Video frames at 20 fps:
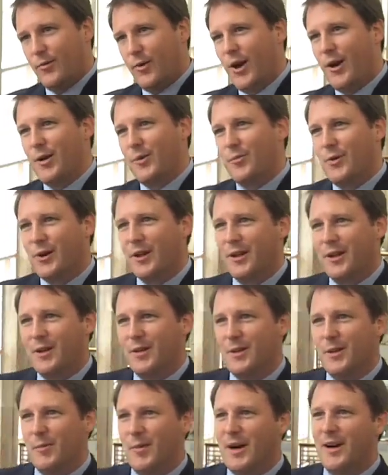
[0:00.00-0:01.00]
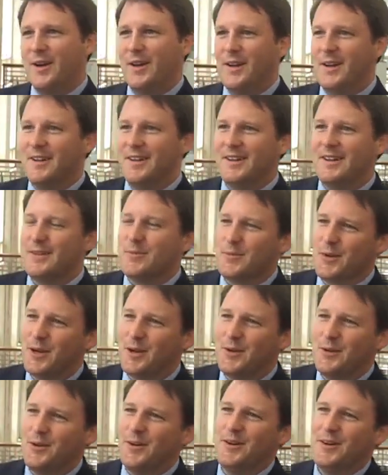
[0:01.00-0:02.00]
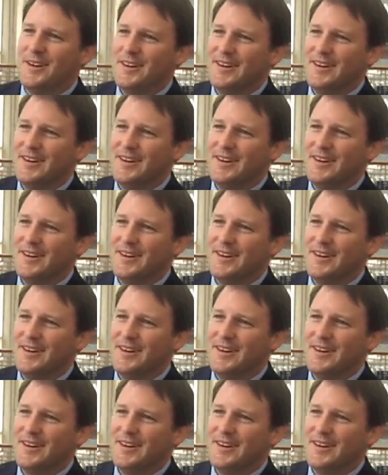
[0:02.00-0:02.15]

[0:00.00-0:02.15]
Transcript: prior to putting it in the body. Well, we've been talking